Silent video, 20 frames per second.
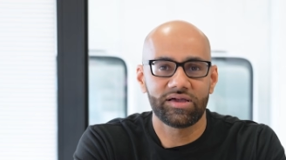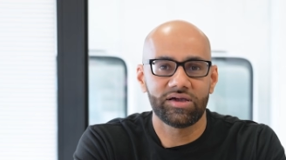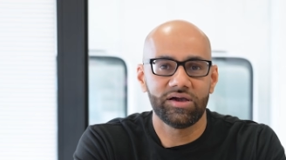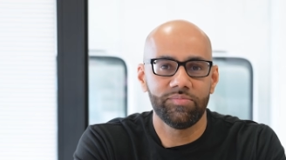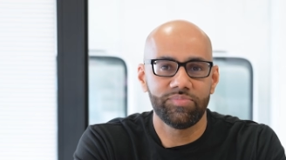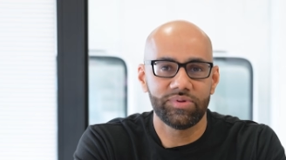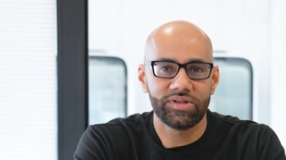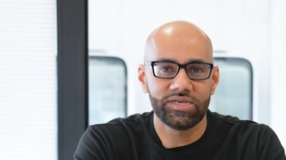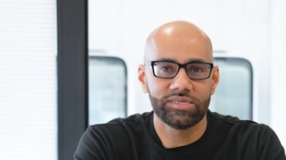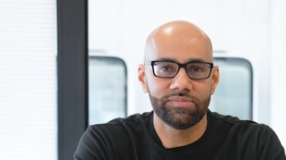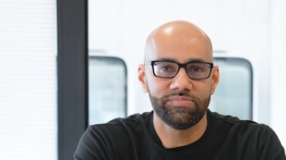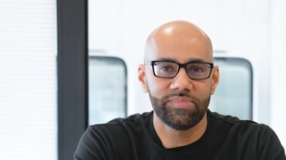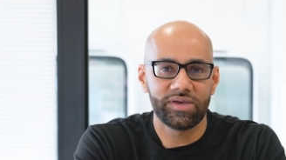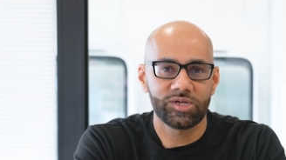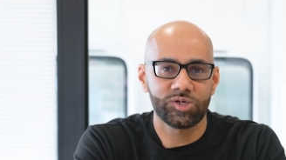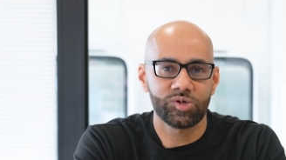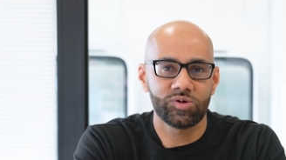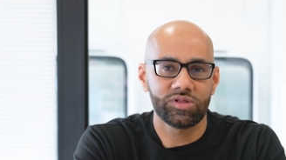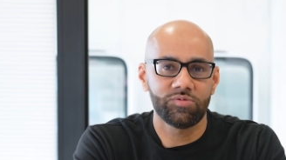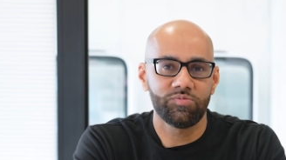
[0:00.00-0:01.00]
companies make
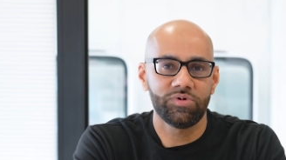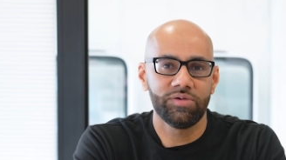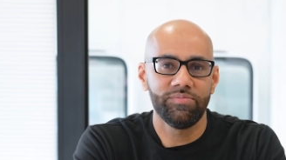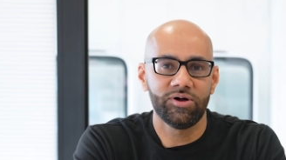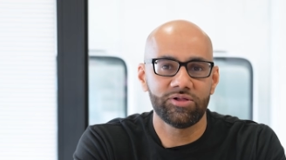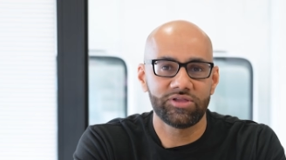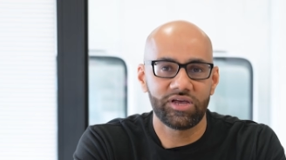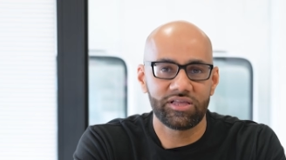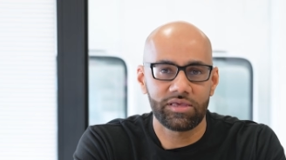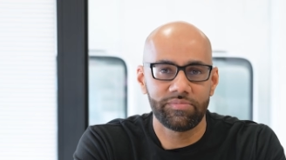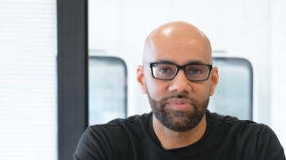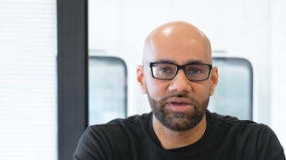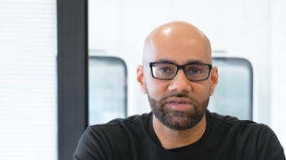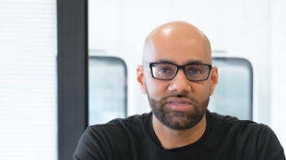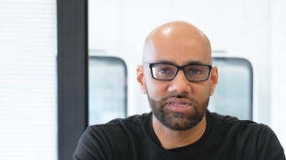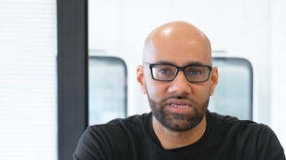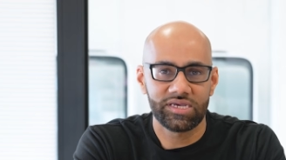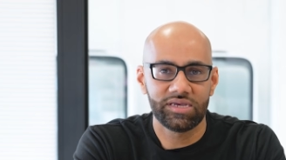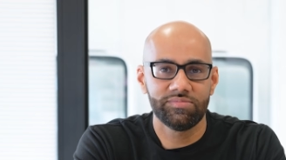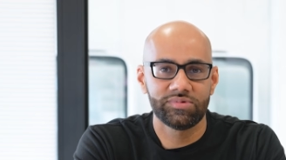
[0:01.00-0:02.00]
sure that we build out the
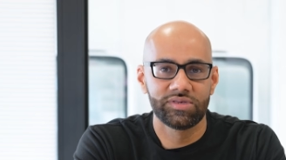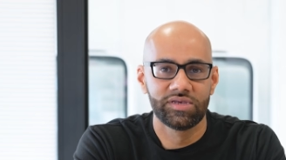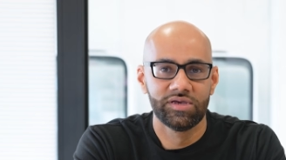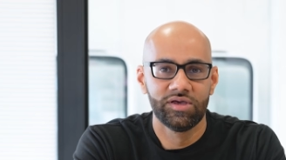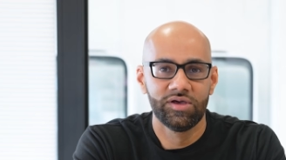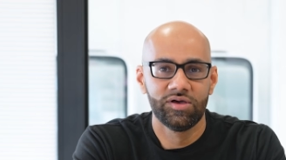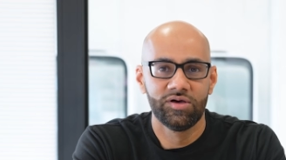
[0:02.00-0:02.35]
best teams,